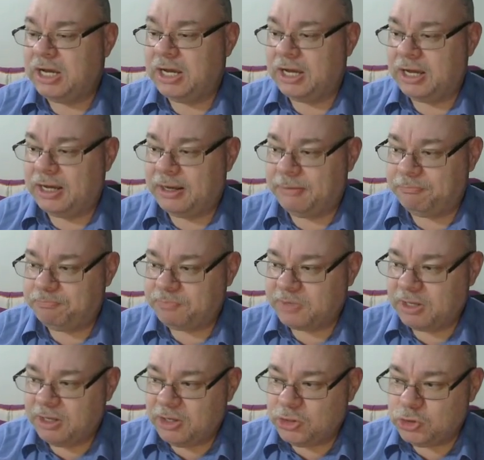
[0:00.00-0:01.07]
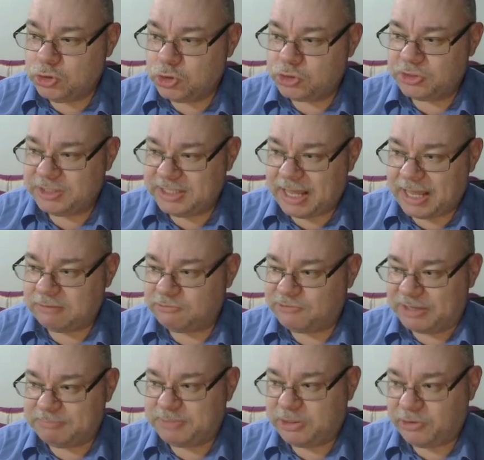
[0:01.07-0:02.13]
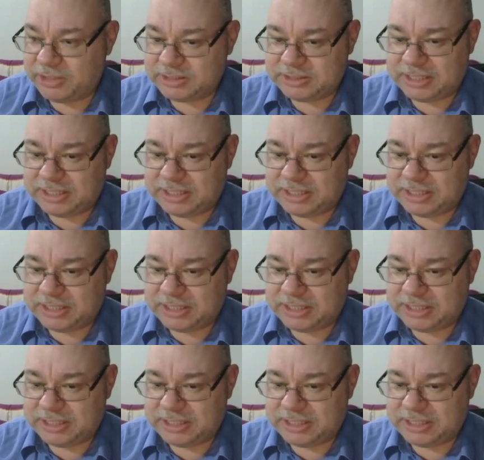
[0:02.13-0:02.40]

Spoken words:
You can get Vampiric